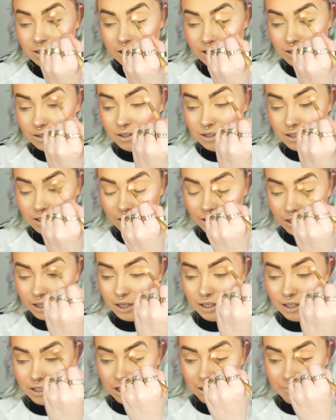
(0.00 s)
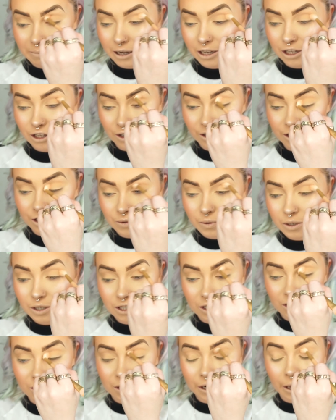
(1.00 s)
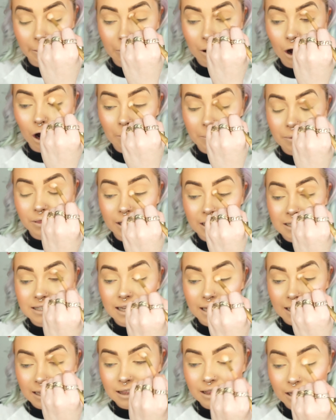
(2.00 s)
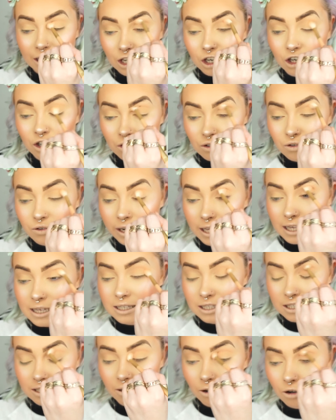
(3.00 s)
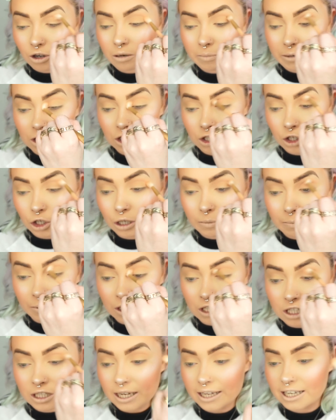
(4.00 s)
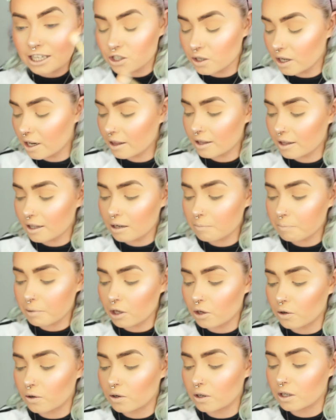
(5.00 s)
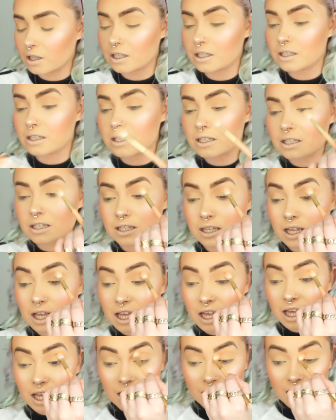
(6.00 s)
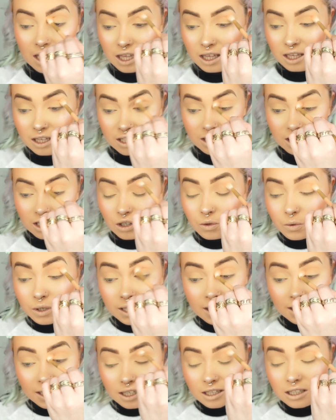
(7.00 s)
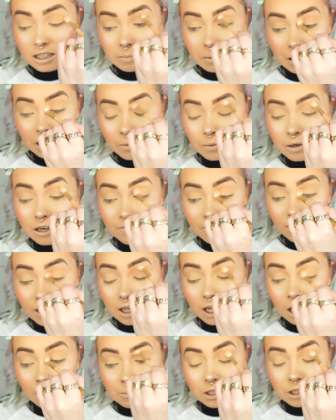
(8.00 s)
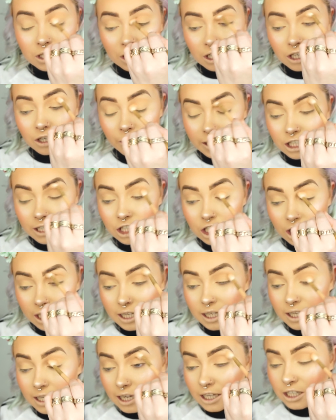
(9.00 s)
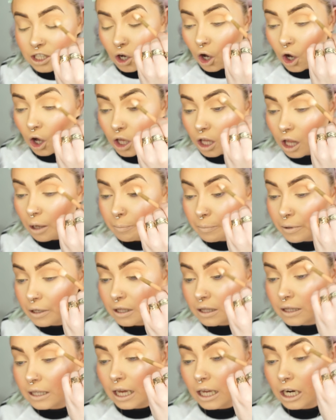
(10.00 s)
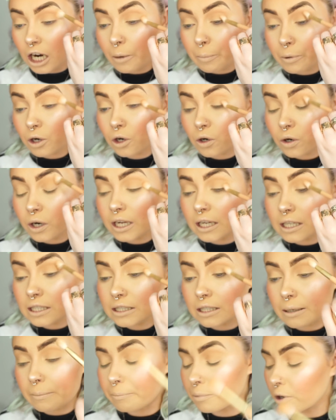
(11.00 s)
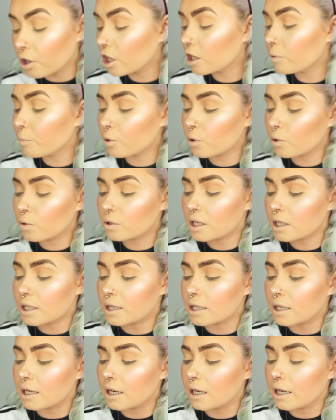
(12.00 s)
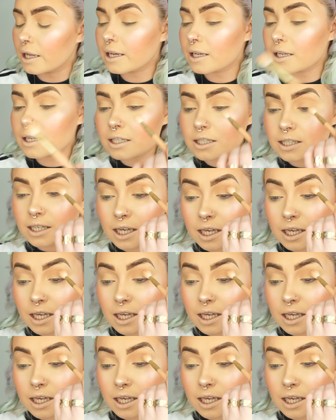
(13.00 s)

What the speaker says: Just going to do my usual, just going to pop this in the crease. Not going to be too precise or anything, because you don't really need to be. Whenever it comes to your crease, you can get it all up in that upper crease, the brow bone, the lid.